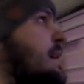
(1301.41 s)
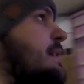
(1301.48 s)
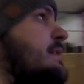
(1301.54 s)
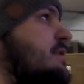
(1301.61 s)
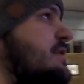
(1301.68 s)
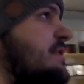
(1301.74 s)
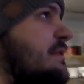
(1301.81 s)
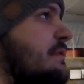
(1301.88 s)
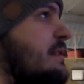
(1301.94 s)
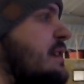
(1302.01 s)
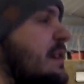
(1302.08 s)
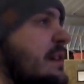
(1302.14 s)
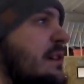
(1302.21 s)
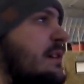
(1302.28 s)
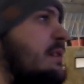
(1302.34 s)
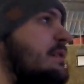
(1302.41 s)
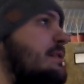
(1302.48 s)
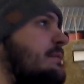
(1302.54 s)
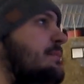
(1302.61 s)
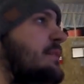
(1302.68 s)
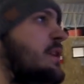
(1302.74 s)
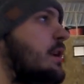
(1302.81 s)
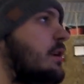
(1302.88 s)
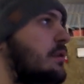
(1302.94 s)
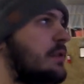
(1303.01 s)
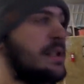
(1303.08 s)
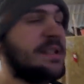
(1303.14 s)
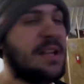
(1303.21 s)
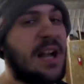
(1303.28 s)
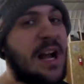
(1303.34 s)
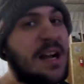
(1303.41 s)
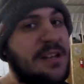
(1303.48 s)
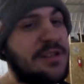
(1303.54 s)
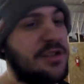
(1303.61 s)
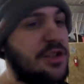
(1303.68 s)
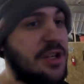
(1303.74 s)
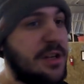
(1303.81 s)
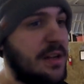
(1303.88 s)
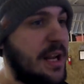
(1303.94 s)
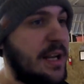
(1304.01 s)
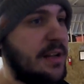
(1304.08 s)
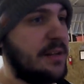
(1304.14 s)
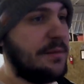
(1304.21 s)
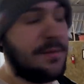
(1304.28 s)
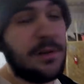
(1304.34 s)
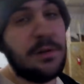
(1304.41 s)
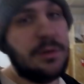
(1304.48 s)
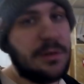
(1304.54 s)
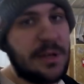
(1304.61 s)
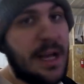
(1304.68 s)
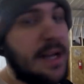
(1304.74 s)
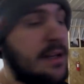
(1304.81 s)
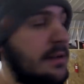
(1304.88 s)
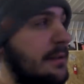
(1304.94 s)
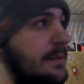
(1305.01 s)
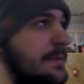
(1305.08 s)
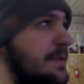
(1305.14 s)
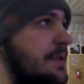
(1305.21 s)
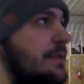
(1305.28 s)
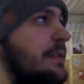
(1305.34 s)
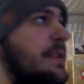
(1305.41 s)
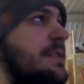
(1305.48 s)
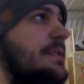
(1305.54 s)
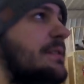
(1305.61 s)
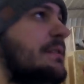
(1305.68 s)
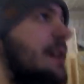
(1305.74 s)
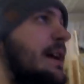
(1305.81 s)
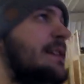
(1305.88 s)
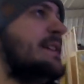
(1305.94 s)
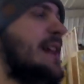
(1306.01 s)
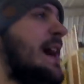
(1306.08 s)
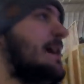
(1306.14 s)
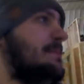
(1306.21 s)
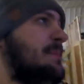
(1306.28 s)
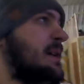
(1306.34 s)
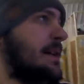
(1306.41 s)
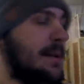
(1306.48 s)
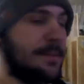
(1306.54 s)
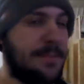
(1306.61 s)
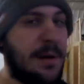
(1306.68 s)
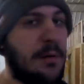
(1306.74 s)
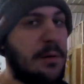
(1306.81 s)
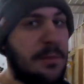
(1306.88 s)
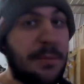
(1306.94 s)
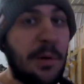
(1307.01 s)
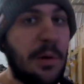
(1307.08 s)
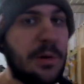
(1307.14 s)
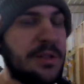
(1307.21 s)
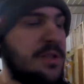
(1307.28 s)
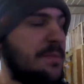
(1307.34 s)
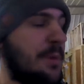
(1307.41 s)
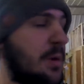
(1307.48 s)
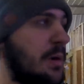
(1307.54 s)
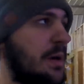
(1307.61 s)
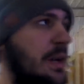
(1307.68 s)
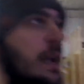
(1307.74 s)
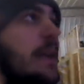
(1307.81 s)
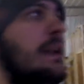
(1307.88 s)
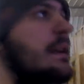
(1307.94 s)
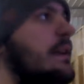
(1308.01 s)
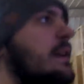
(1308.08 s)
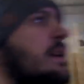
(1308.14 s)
It just, you know, it's an oxygenated fuel kind of, so it's it's got to pick up power pour, just pouring it in.